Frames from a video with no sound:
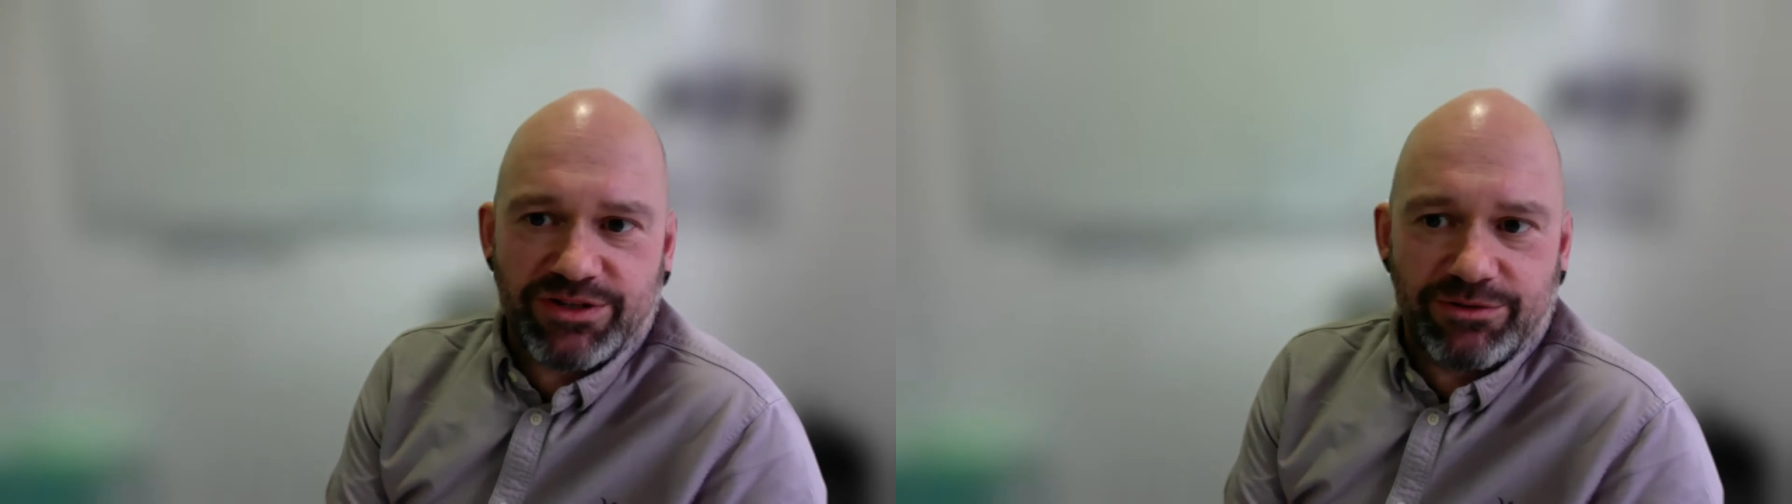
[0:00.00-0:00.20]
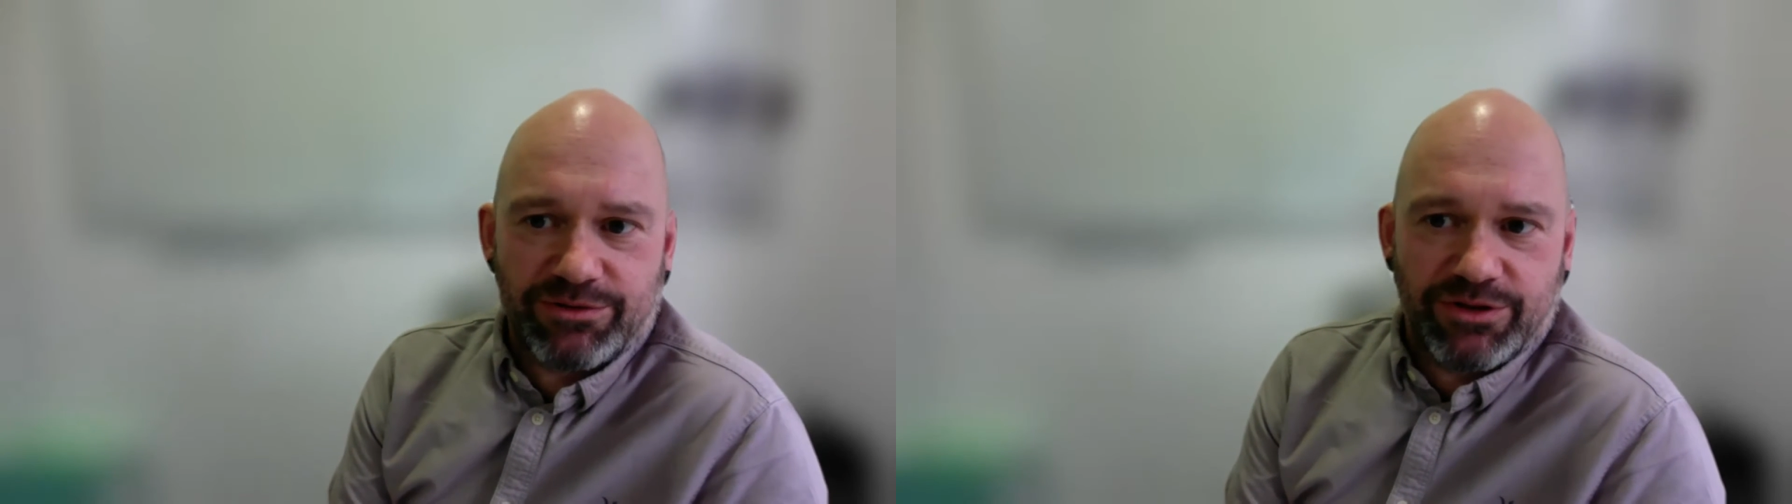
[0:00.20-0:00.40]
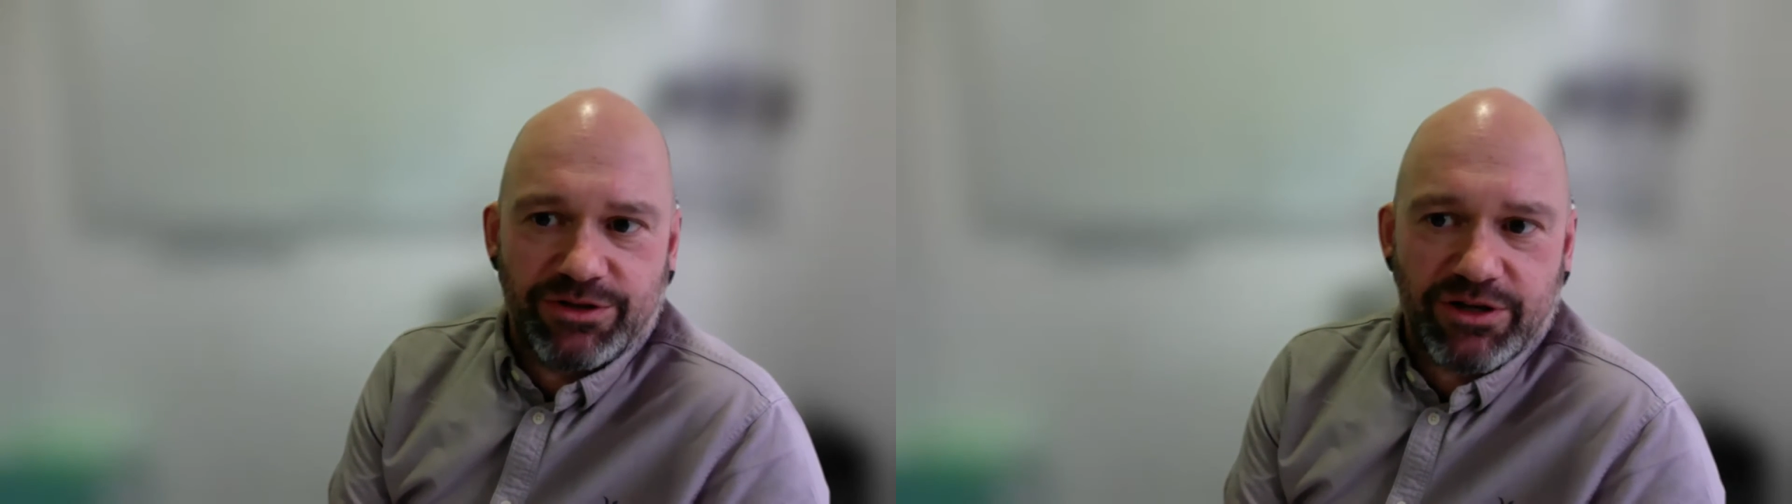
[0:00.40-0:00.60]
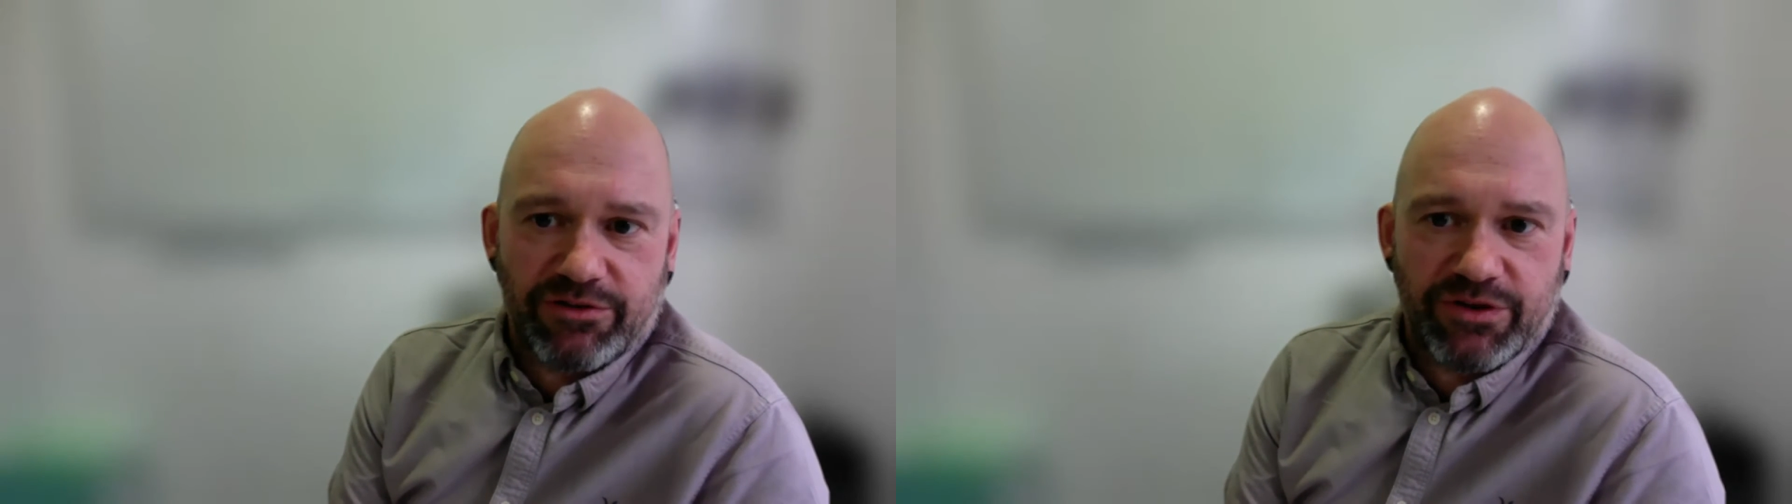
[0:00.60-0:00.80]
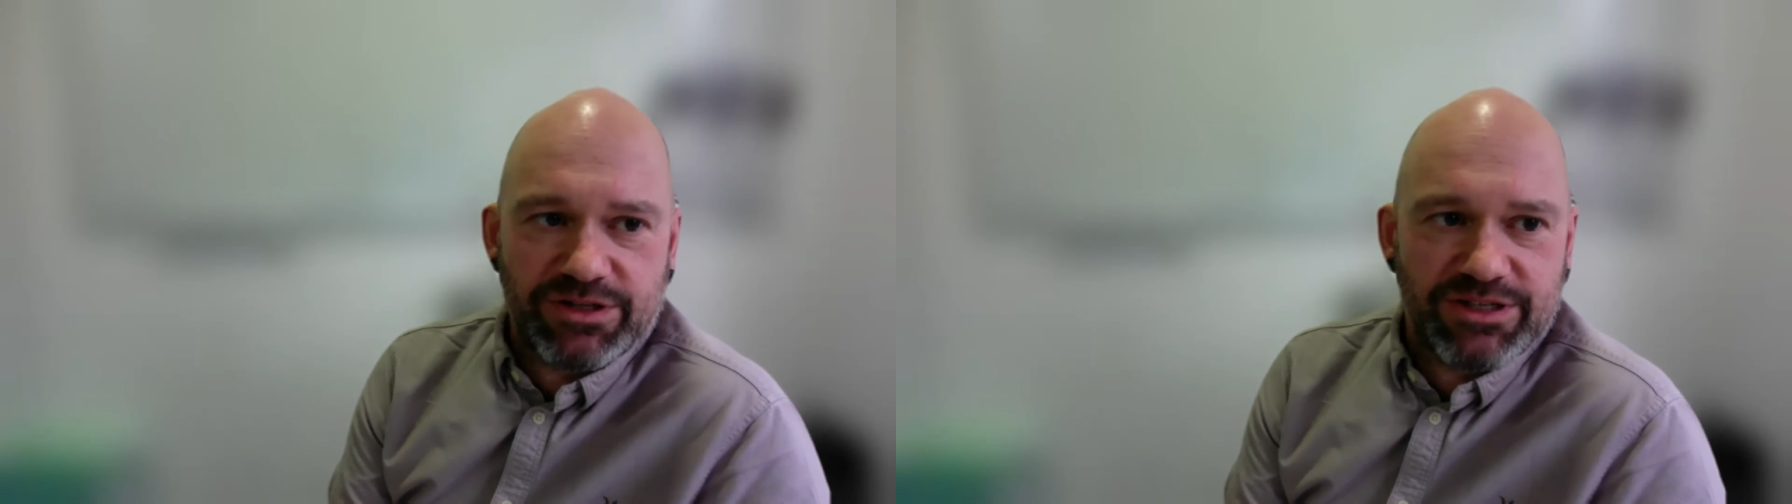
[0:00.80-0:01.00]
the
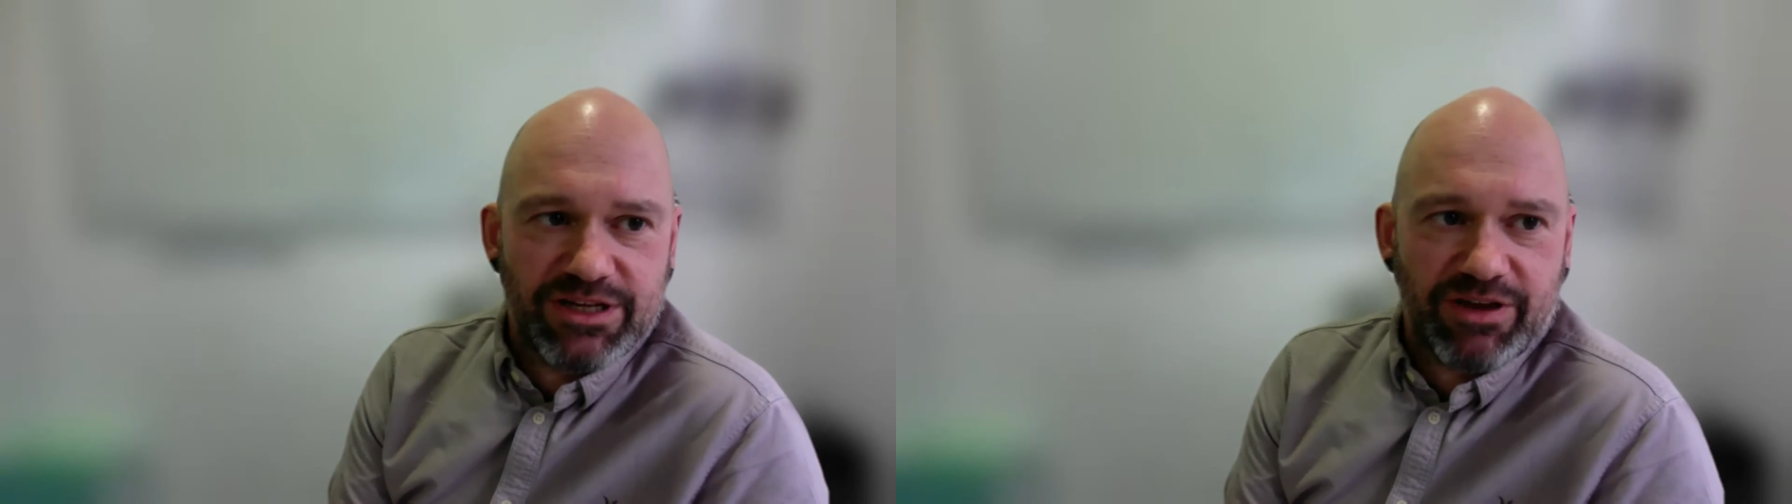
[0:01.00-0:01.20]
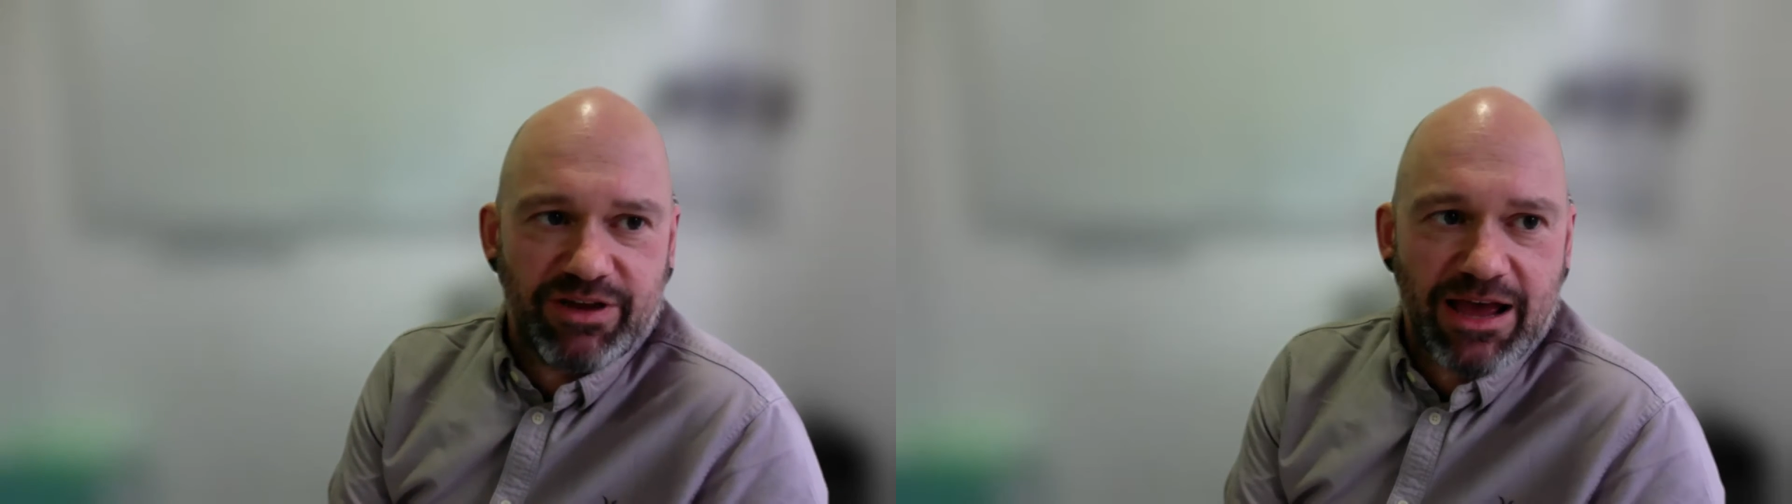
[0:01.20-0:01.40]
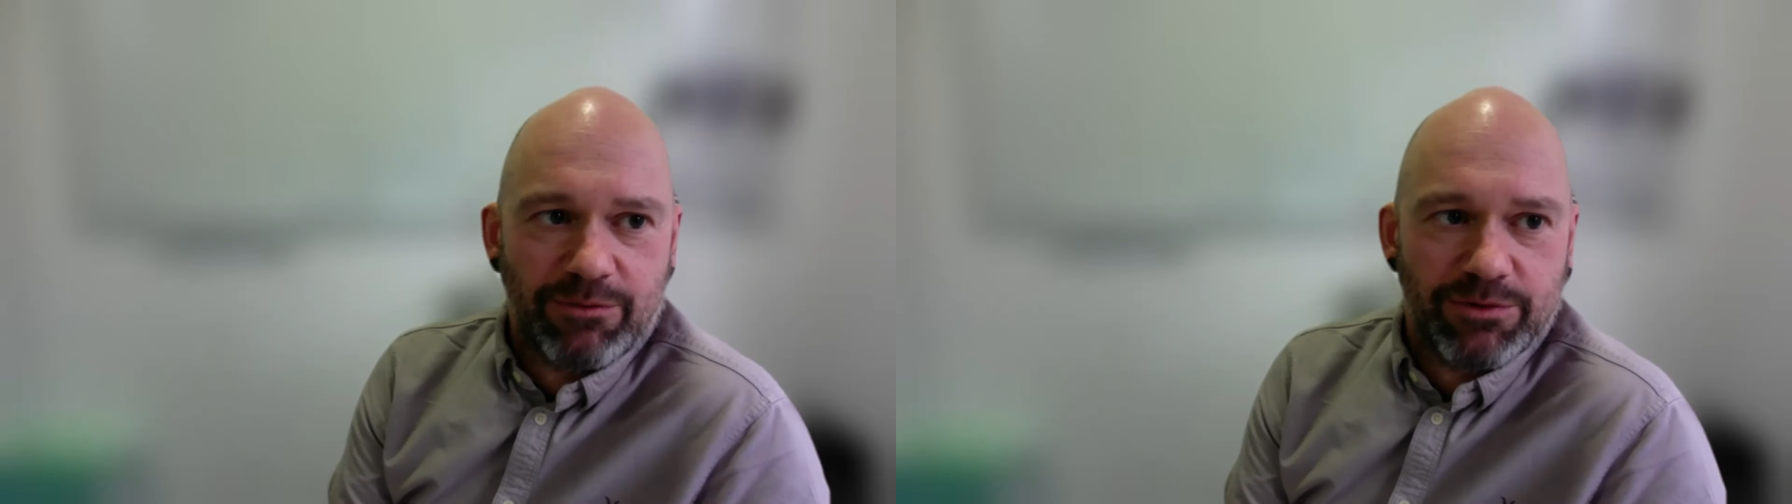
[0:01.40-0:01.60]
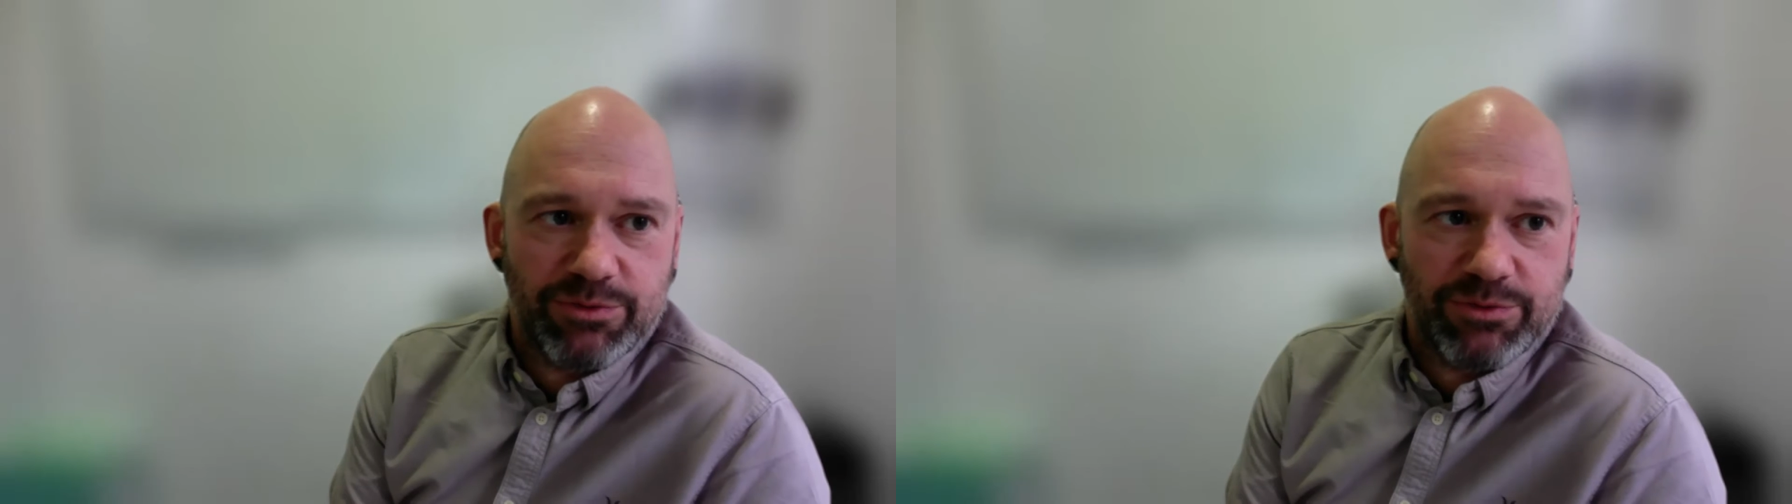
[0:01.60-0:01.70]
diversity of accounts,